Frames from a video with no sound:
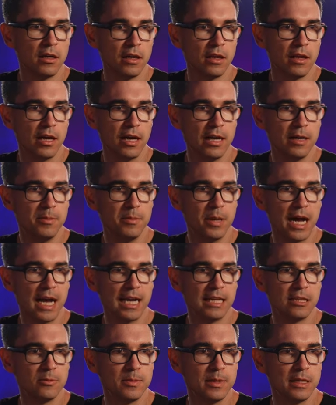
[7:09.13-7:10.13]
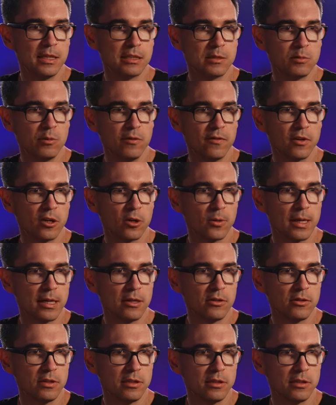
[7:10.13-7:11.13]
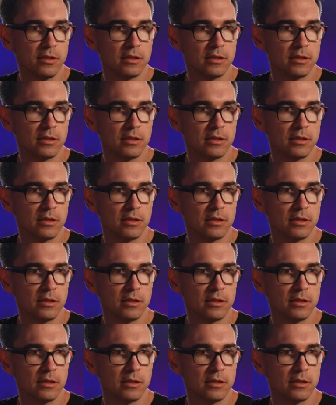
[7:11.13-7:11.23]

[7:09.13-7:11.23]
behind me that's moving around.